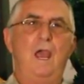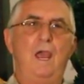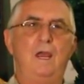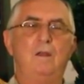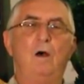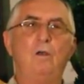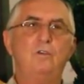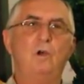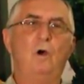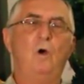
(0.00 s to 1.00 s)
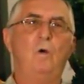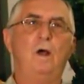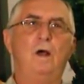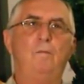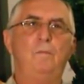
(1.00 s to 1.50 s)
And also,
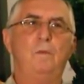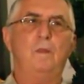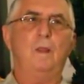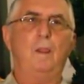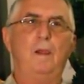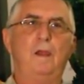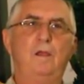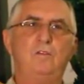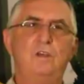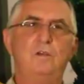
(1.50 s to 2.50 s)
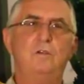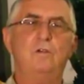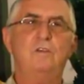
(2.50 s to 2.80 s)
uh, his sister